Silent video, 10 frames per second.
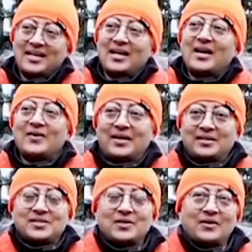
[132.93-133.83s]
Okay,
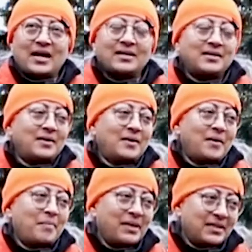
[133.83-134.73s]
so at the
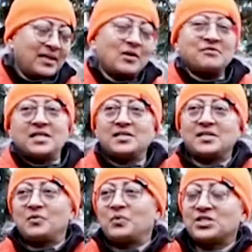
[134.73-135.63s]
beginning of
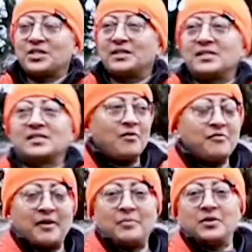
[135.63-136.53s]
season, which is
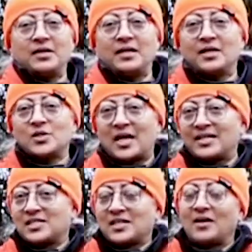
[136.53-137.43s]
February, I
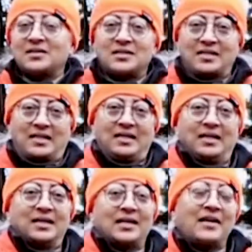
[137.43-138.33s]
start
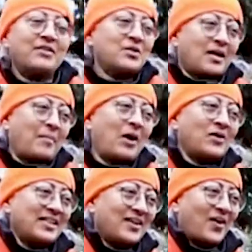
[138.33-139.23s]
craving to come out
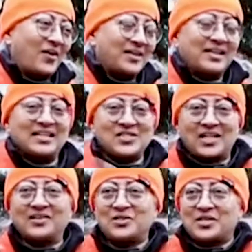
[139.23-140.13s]
in the garden and
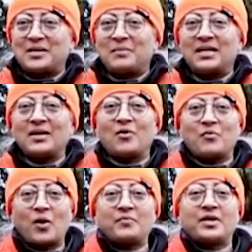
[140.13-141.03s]
start dreaming of
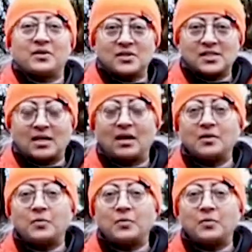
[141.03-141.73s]
what we're going to start.